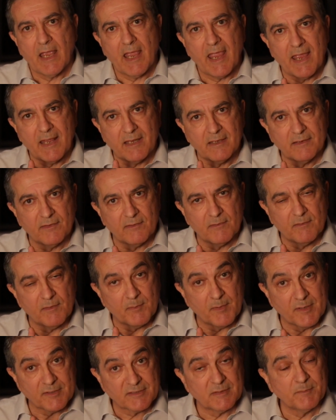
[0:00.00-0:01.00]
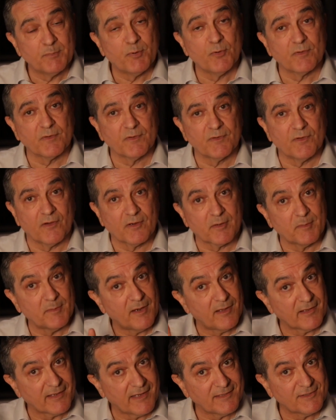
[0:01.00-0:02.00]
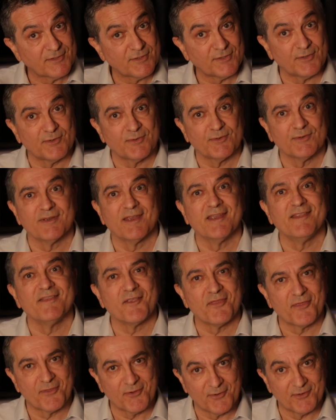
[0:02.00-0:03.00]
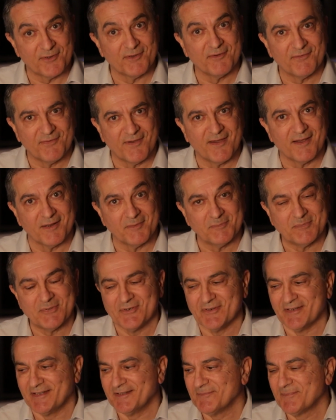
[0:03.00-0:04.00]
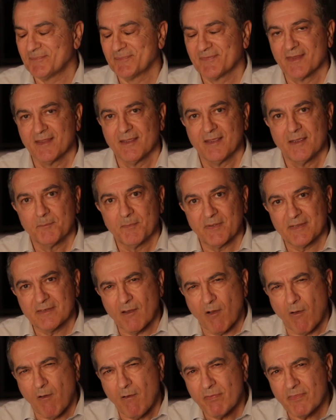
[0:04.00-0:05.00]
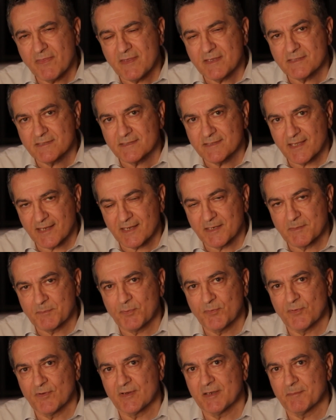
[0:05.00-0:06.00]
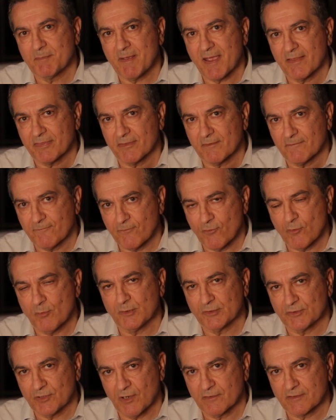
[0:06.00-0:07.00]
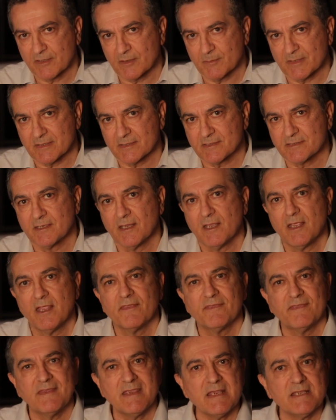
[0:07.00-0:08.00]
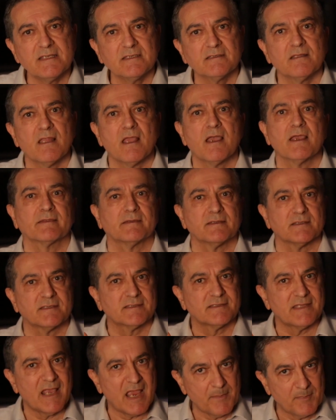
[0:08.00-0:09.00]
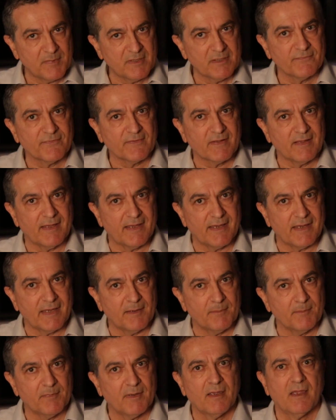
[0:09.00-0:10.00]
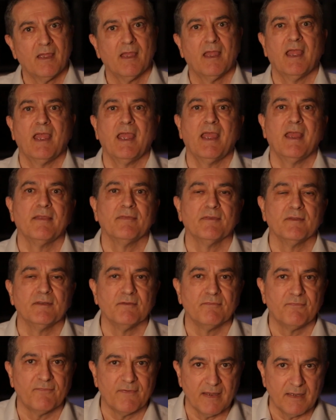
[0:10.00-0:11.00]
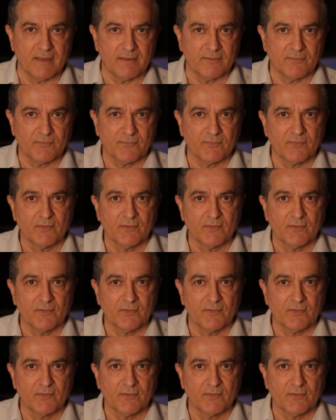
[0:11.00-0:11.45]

And the most important document I'll get to in the third and final point. But on this second point about the formal documents, things like the statement of claim and the defence